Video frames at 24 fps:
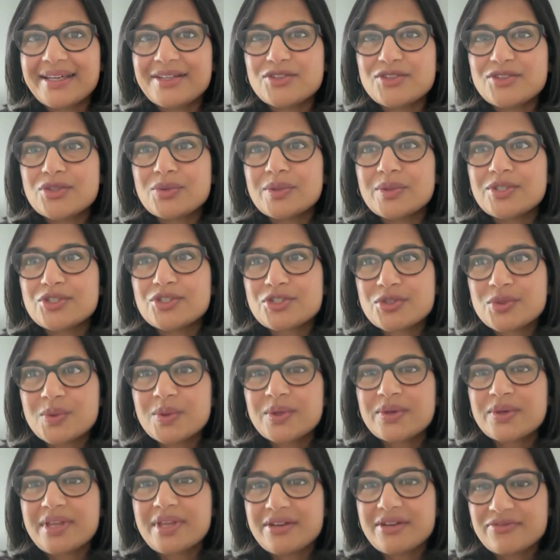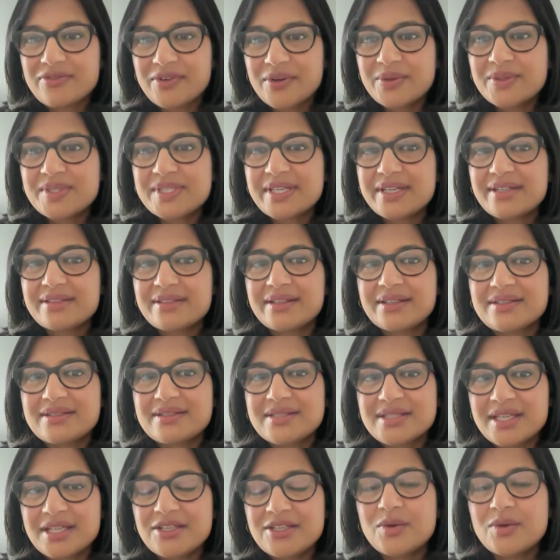to ensure that folks can
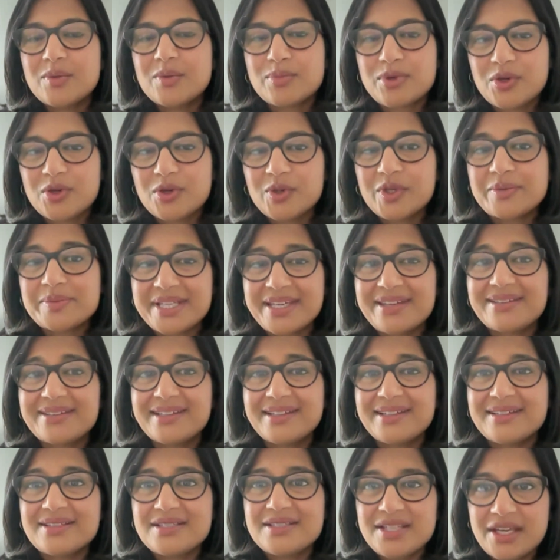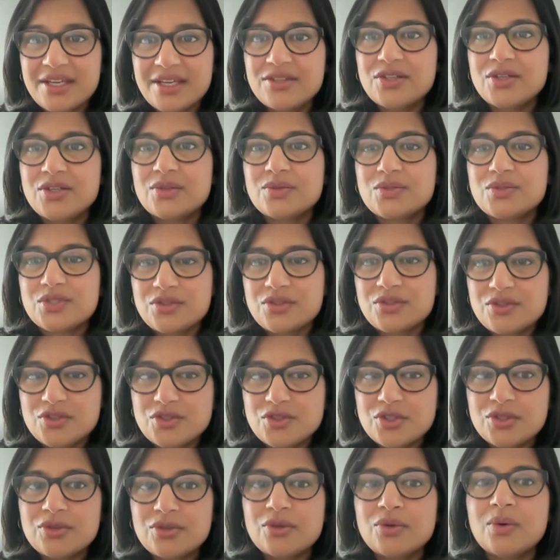continue and programs can continue to
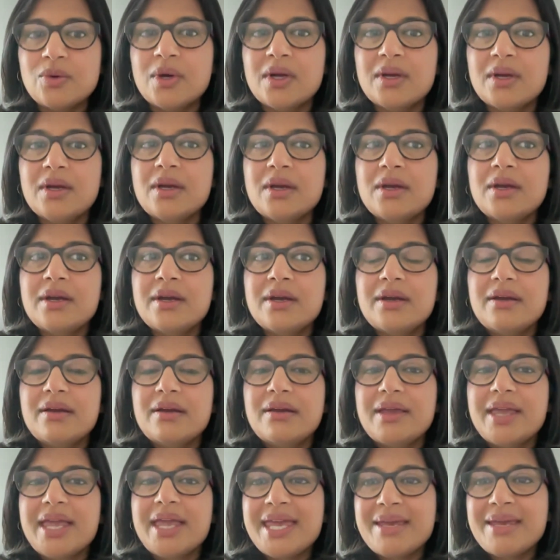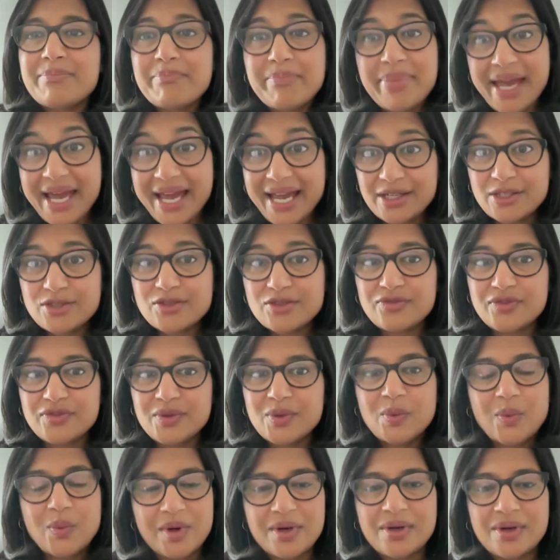do
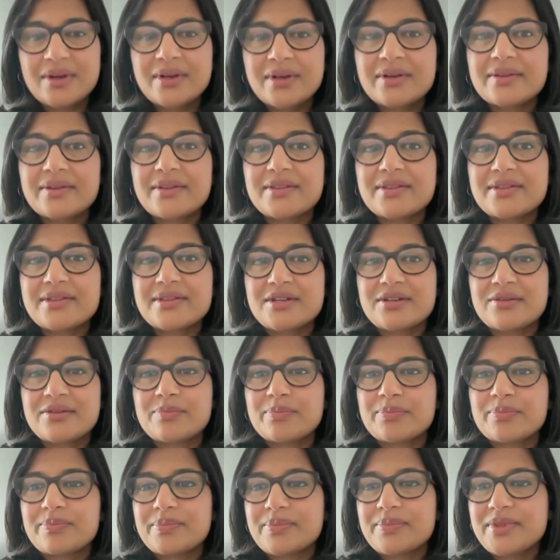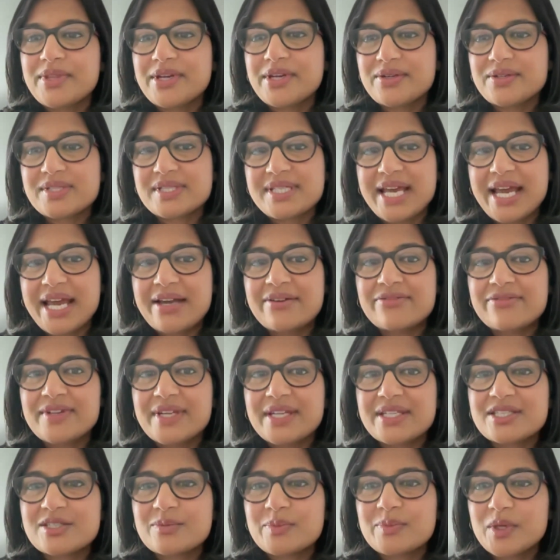impactful work, their staff
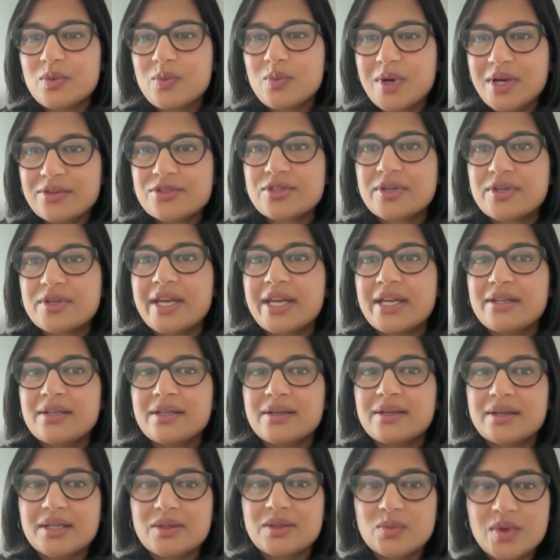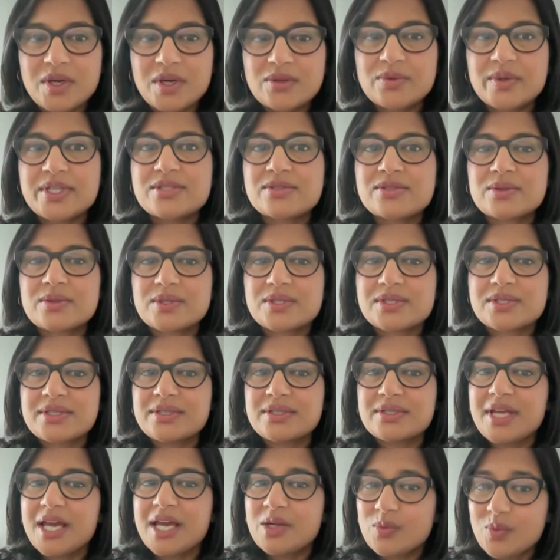needs to be well-trained and
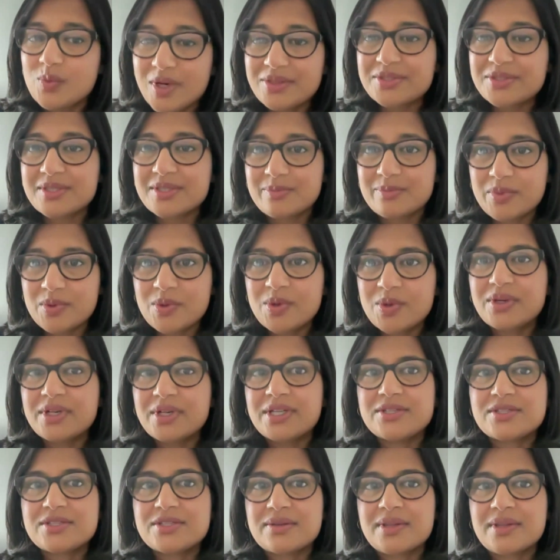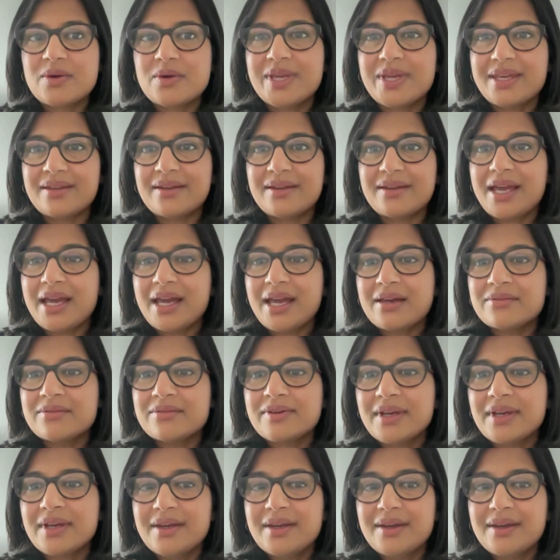well-resourced and well-supported so that we can
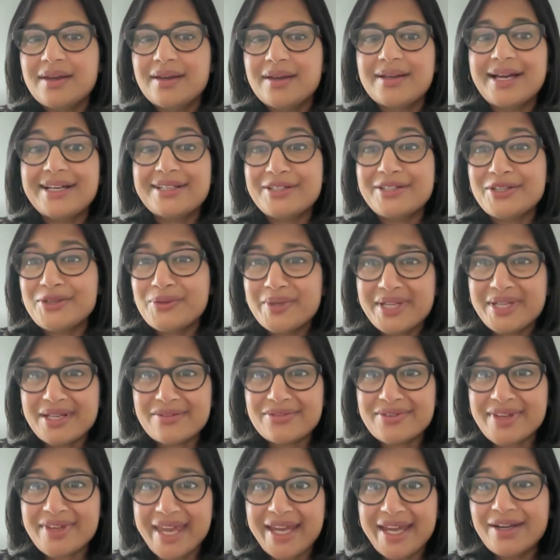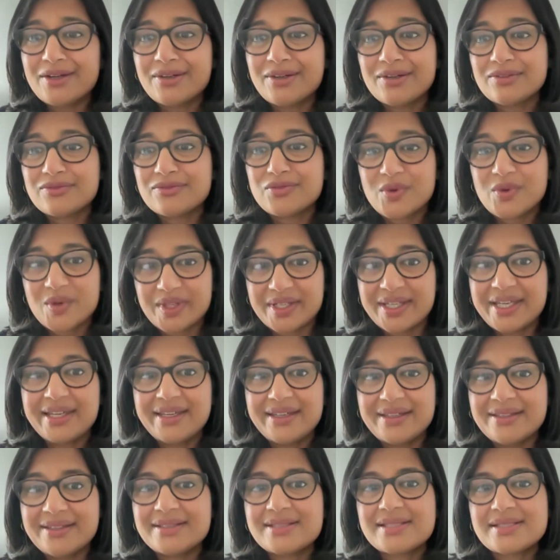have continuity of care for
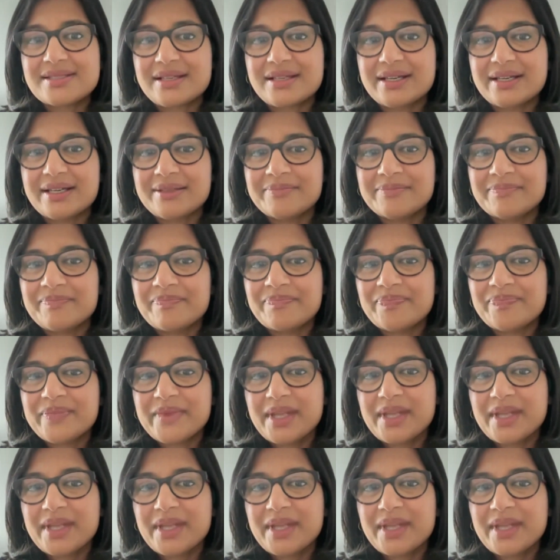kids and